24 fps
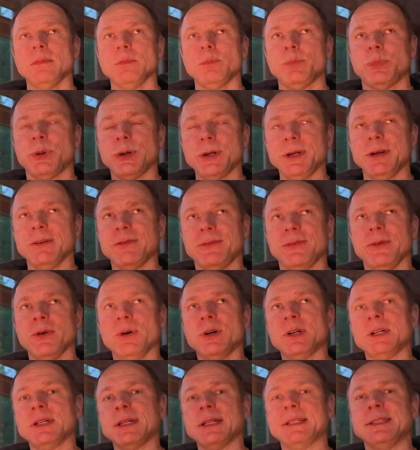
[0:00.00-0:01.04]
Put your
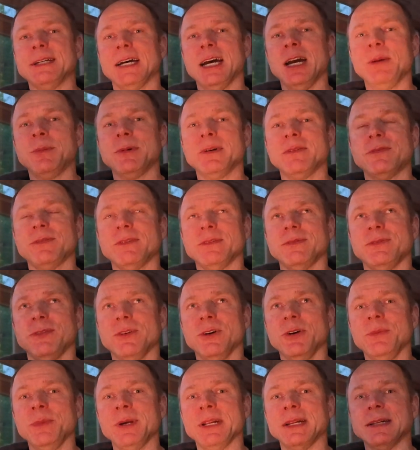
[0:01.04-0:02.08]
phone on a timer for
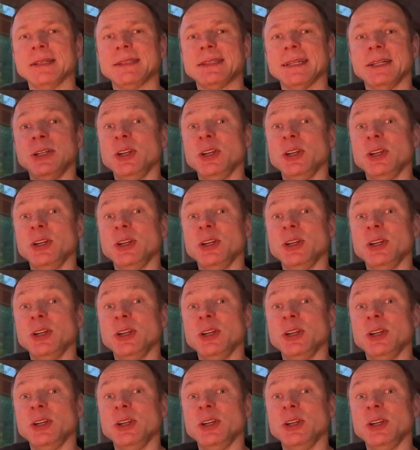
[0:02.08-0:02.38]
4 minutes,